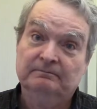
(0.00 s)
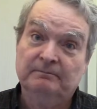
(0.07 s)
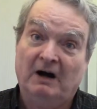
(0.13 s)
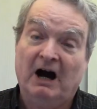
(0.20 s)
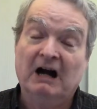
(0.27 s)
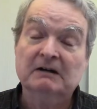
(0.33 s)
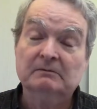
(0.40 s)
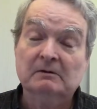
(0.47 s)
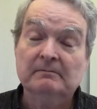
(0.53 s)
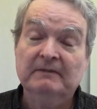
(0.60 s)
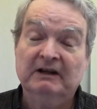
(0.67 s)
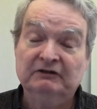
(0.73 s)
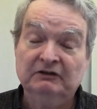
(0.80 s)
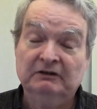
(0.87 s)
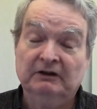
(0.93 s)
honorable
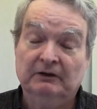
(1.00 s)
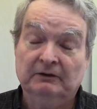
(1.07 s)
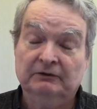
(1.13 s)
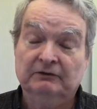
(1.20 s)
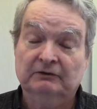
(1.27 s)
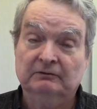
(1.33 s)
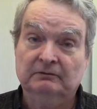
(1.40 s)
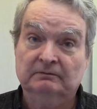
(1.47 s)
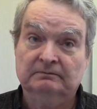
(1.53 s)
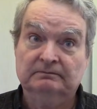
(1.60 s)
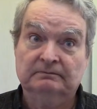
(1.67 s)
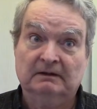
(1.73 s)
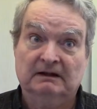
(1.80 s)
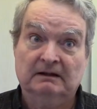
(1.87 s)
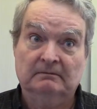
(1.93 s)
mention goes to
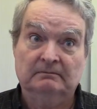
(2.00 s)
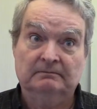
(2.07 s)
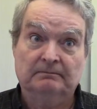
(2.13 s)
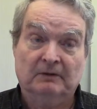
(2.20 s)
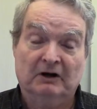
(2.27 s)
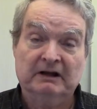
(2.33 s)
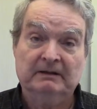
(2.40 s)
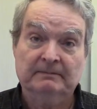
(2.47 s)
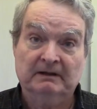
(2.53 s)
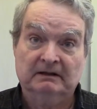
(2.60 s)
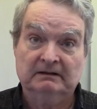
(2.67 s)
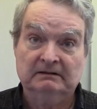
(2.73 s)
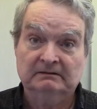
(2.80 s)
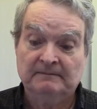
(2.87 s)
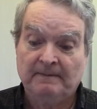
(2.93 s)
um, Barney Miller